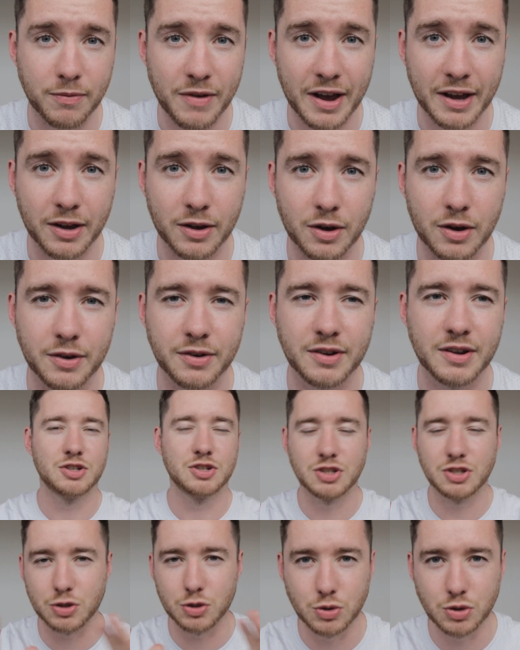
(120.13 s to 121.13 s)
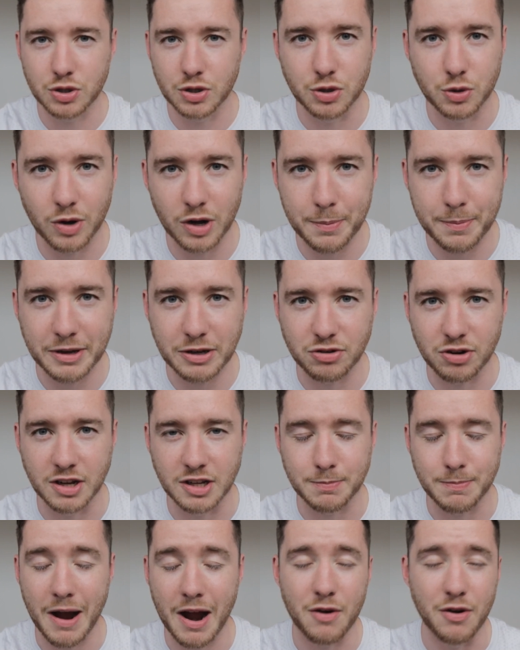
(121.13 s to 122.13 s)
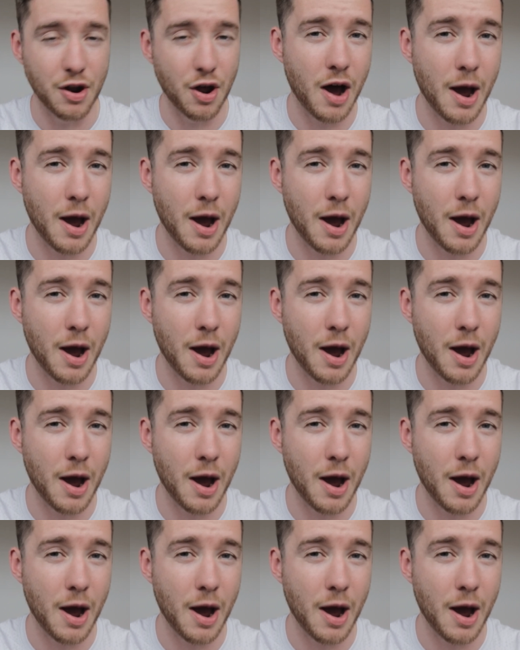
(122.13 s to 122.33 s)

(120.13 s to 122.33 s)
Vanguard. Just also to quickly be transparent,